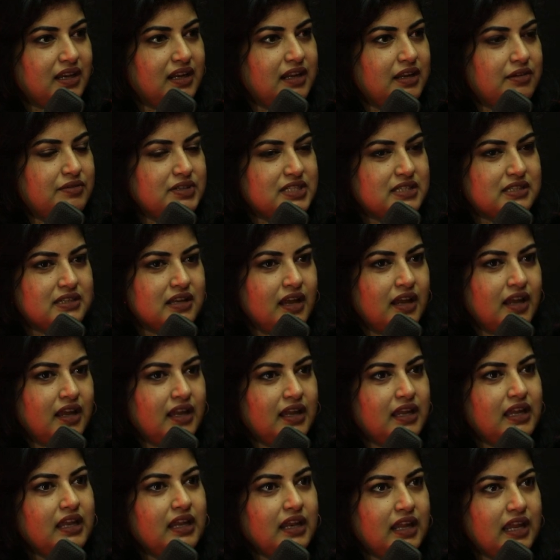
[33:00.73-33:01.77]
he was
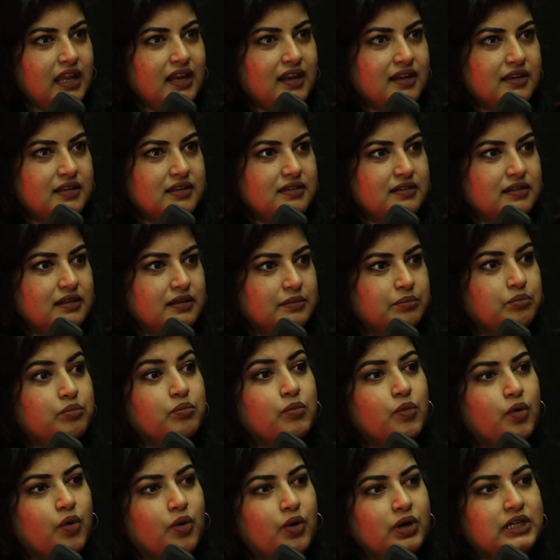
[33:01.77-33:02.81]
he needed
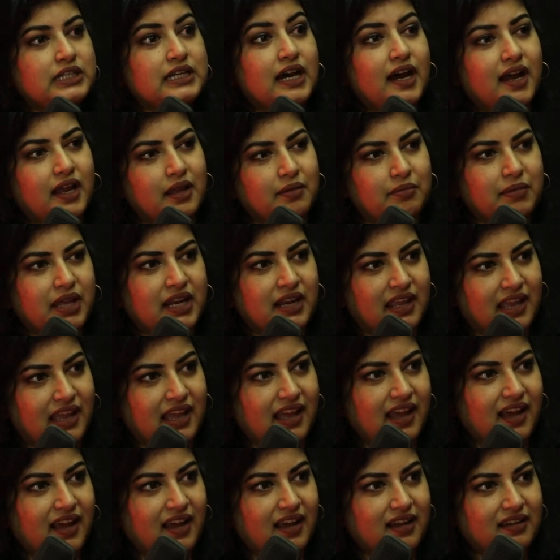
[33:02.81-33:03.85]
more time and
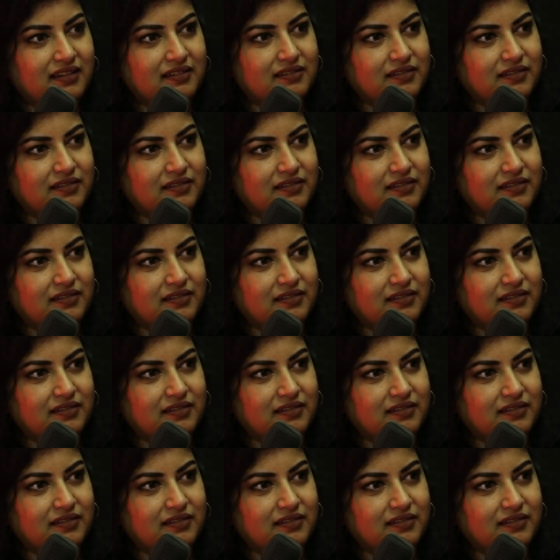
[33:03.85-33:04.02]
care